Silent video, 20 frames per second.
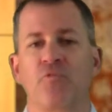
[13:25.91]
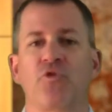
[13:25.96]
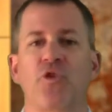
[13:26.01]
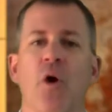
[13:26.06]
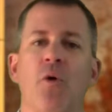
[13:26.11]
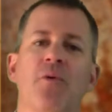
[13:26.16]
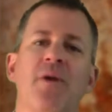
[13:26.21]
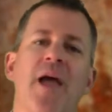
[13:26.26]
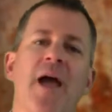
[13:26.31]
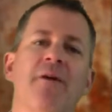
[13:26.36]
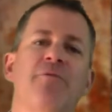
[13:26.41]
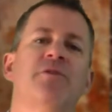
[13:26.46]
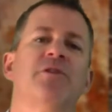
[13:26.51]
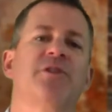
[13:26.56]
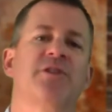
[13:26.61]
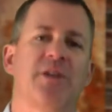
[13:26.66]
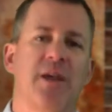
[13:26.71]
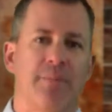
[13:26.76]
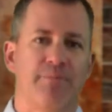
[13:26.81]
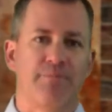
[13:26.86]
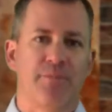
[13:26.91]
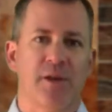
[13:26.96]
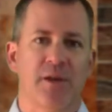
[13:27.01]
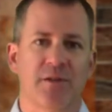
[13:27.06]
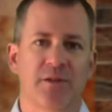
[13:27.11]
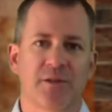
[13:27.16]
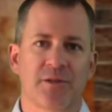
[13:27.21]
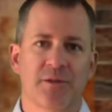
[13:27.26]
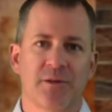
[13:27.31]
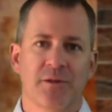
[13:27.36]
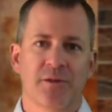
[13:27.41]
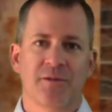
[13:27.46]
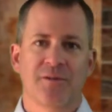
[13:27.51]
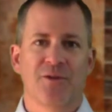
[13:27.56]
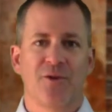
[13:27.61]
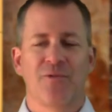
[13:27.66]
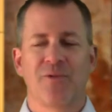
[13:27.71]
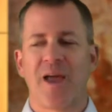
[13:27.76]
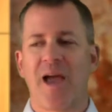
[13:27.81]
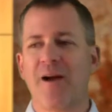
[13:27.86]
Don't ever skip this.
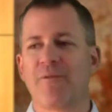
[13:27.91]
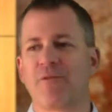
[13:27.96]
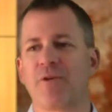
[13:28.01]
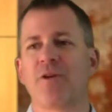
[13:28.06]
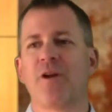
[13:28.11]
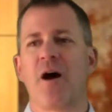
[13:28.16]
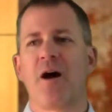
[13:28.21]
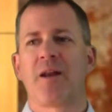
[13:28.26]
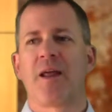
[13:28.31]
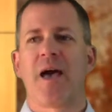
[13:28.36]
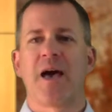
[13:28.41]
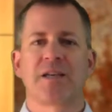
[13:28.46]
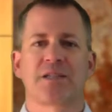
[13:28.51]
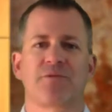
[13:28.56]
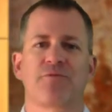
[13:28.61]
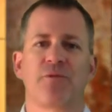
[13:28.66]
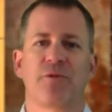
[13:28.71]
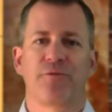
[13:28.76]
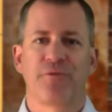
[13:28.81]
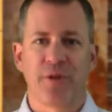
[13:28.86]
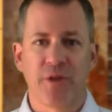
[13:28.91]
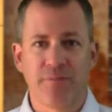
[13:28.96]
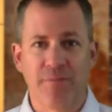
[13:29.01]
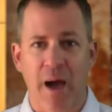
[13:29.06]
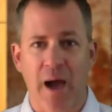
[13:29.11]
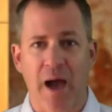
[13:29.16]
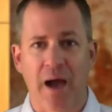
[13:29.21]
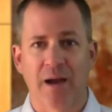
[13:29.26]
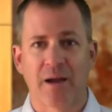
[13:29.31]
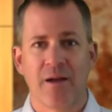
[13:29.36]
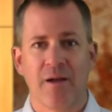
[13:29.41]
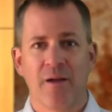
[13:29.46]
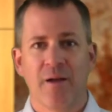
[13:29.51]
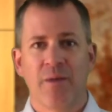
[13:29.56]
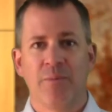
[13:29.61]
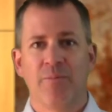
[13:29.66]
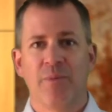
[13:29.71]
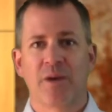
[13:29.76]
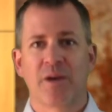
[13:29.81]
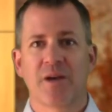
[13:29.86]
Don't ever not ask for feedback,
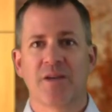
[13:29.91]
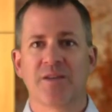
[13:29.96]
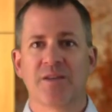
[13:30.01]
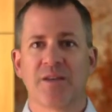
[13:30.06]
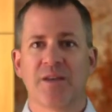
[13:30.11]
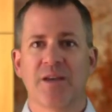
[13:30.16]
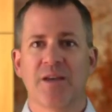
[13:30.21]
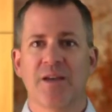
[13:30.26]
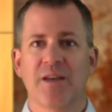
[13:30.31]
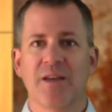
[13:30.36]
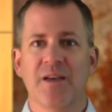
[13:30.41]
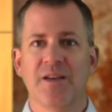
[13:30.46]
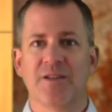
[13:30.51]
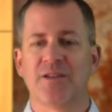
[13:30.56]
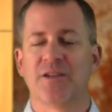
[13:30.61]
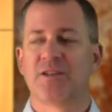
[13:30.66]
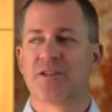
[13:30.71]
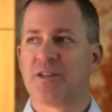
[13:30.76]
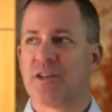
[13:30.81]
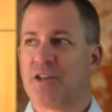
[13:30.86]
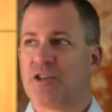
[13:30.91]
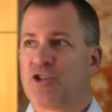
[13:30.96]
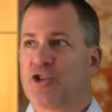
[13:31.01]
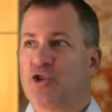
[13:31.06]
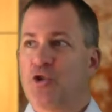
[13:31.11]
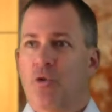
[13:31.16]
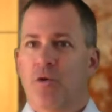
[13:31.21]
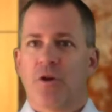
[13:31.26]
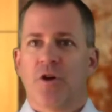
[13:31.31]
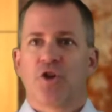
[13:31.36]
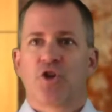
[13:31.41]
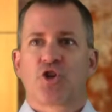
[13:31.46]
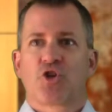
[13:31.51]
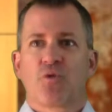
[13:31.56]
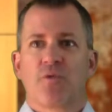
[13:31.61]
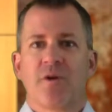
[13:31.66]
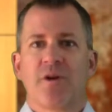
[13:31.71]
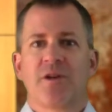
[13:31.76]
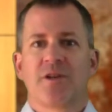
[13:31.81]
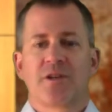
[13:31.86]
because it's your
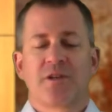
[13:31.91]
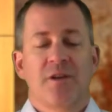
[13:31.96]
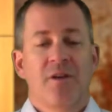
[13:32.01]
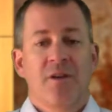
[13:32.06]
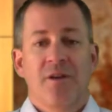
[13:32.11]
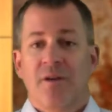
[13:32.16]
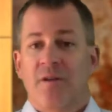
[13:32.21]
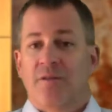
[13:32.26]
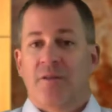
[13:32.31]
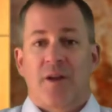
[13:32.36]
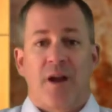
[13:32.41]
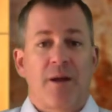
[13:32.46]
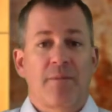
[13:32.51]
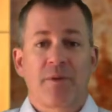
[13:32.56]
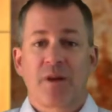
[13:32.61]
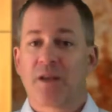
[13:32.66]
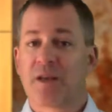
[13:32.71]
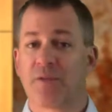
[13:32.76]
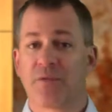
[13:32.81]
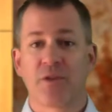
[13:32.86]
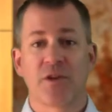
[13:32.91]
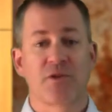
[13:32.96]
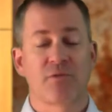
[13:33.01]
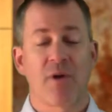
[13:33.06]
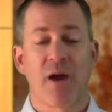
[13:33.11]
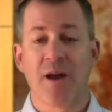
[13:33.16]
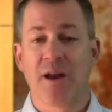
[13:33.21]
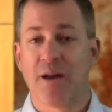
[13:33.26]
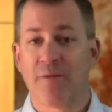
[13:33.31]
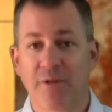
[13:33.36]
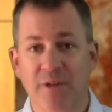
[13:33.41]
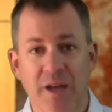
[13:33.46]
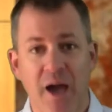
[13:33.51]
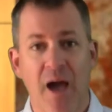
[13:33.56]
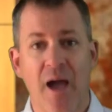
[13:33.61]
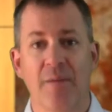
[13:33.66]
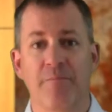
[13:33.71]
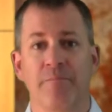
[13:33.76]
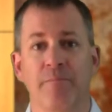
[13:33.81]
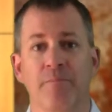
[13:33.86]
assurance that I'm going to get this right every
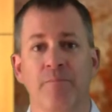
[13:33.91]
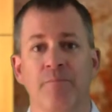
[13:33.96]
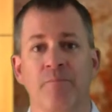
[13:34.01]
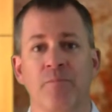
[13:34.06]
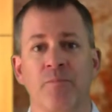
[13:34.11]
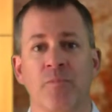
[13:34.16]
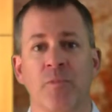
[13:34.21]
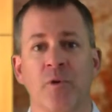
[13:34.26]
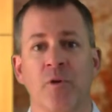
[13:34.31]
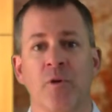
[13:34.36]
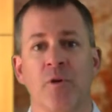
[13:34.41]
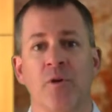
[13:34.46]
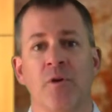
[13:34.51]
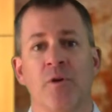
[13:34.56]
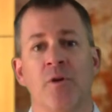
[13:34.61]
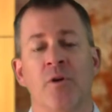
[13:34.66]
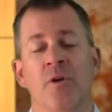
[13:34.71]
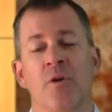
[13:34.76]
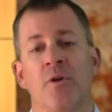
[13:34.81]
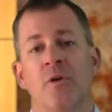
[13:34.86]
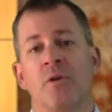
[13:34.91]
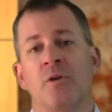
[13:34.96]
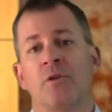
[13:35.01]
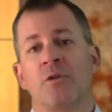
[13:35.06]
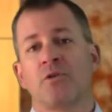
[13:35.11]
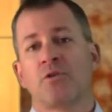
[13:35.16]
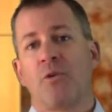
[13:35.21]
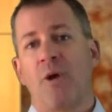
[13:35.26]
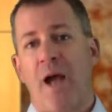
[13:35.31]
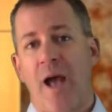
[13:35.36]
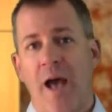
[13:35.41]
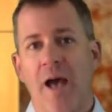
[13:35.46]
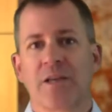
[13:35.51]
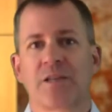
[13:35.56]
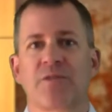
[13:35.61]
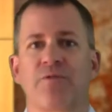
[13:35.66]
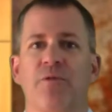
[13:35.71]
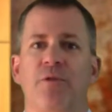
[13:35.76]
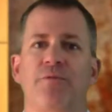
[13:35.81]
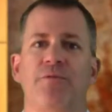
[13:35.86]
time. So
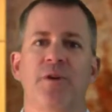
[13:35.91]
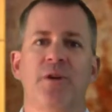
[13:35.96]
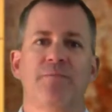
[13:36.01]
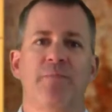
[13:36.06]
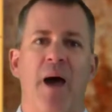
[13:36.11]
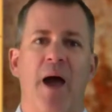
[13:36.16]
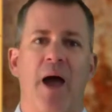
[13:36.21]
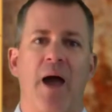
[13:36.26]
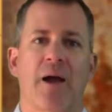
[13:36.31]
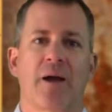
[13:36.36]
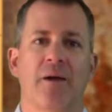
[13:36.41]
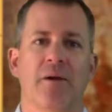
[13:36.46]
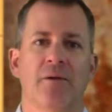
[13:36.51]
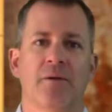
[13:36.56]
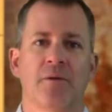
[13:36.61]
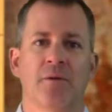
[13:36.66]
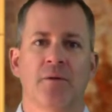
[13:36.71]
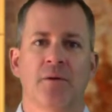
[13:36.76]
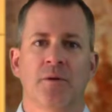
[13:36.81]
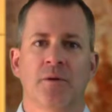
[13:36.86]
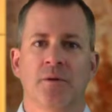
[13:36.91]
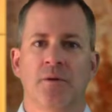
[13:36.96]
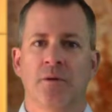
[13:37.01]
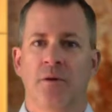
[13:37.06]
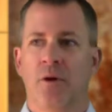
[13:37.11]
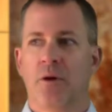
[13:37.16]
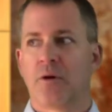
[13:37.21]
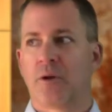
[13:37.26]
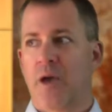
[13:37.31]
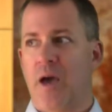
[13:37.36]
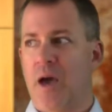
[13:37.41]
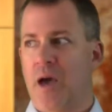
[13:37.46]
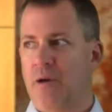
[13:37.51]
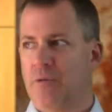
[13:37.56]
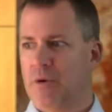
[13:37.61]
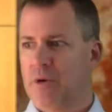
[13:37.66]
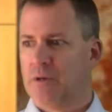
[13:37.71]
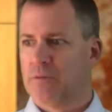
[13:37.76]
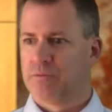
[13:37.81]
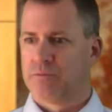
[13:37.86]
ask for feedback. Okay,
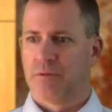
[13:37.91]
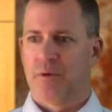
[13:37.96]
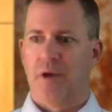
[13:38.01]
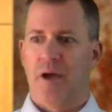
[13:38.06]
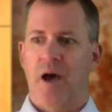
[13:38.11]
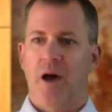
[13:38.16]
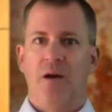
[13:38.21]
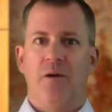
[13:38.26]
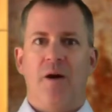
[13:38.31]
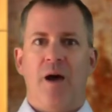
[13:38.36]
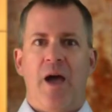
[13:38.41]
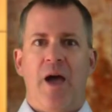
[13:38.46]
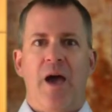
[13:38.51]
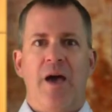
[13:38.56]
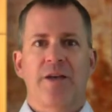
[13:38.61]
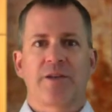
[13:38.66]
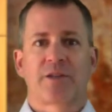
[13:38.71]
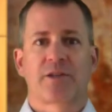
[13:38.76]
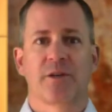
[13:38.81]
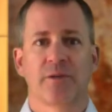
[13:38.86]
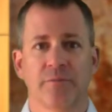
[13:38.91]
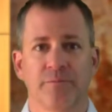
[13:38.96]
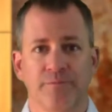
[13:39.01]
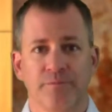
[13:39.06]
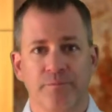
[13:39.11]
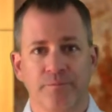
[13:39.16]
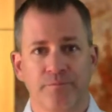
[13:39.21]
well, how do I ask?